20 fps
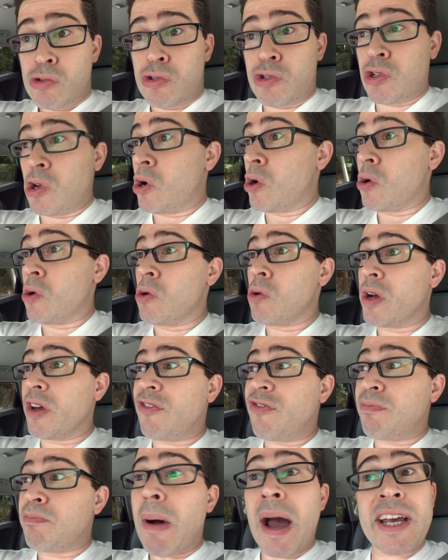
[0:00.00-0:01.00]
So,
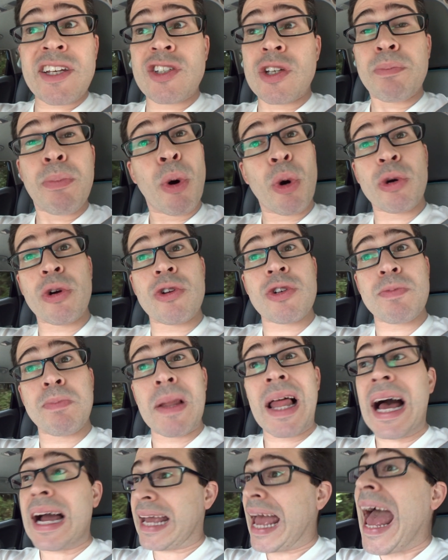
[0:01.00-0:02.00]
if my supporters
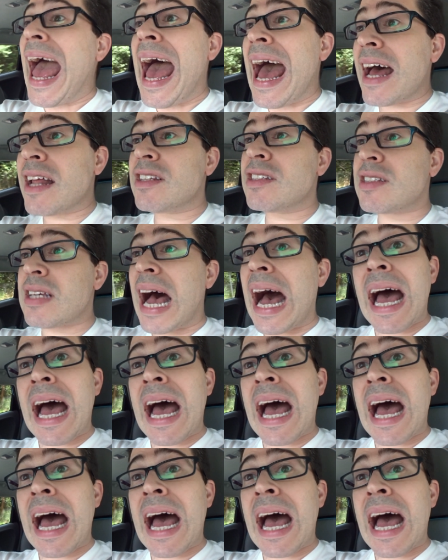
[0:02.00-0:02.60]
block ads,